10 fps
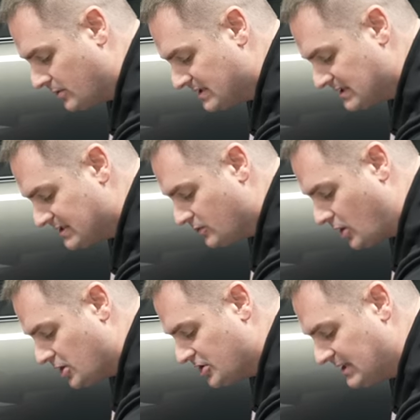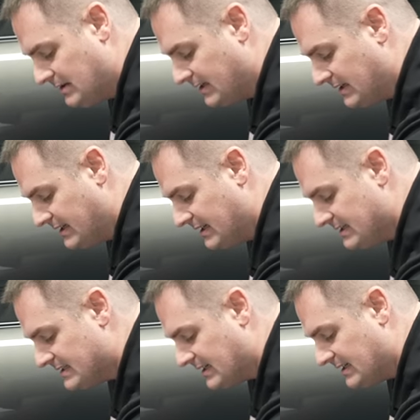rinseless wash evenly
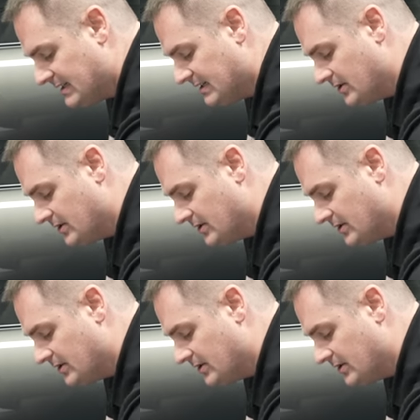inside